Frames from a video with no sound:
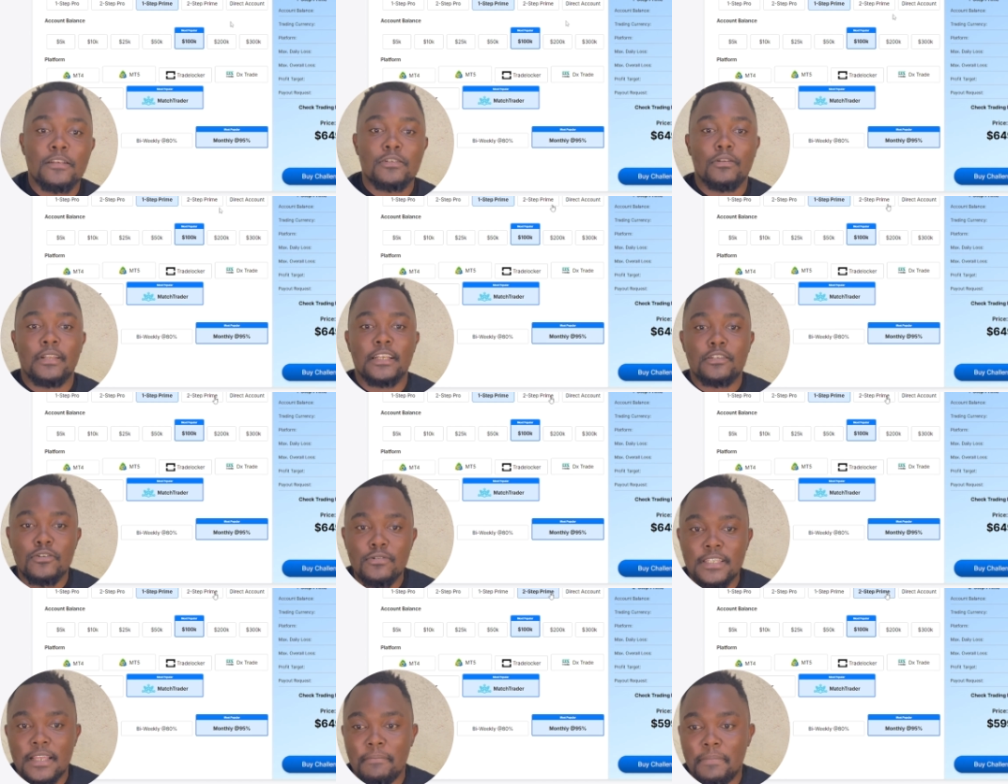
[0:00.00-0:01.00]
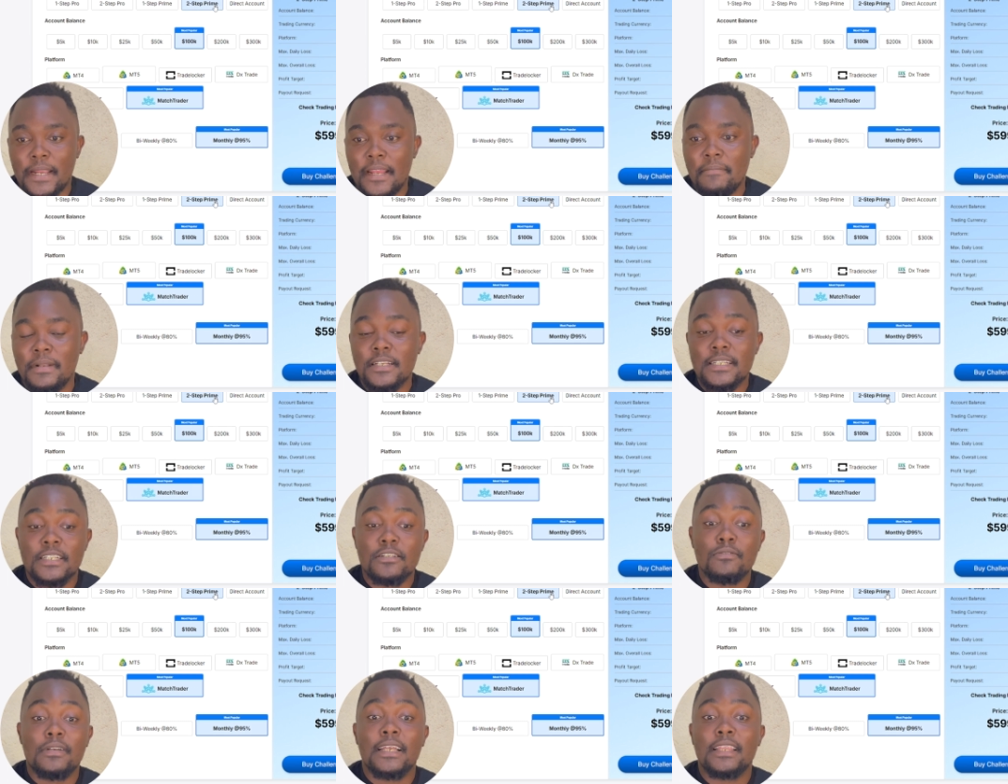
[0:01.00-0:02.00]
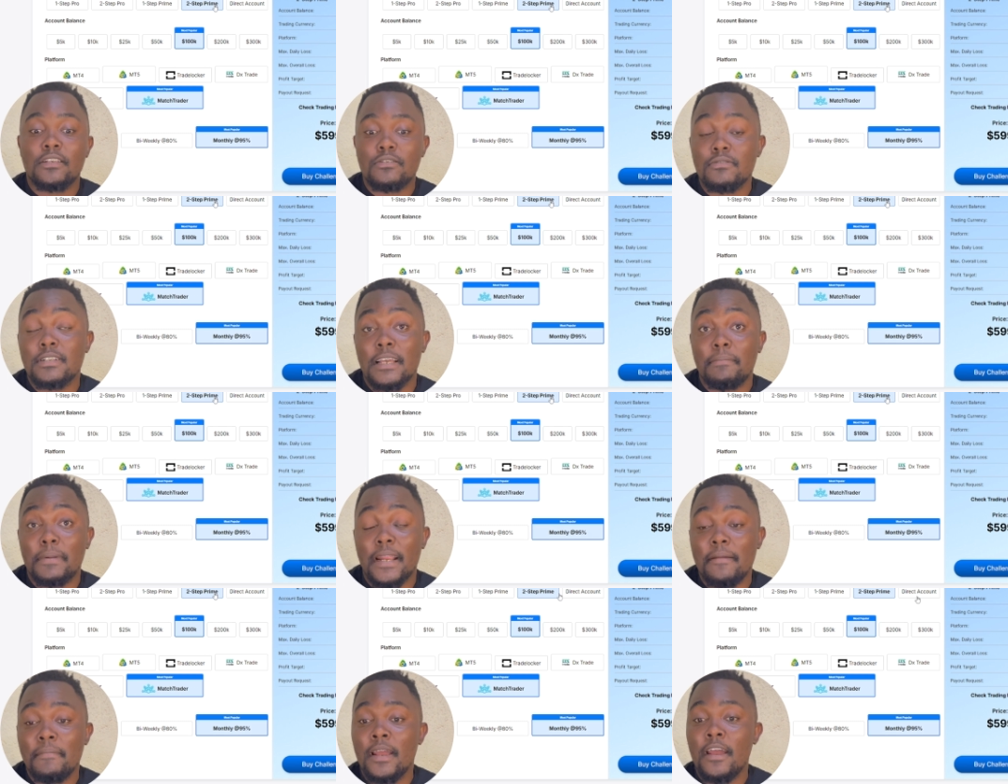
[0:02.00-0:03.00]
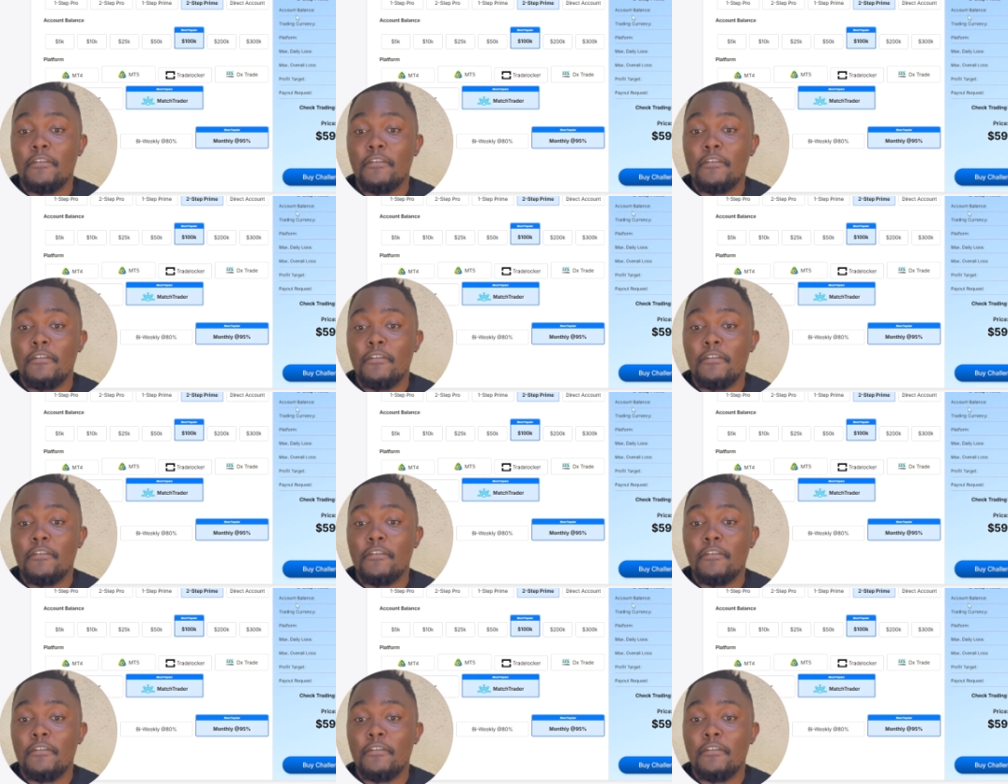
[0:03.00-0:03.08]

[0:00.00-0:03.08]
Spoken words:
So the two-step prime, let's just look at the two-step prime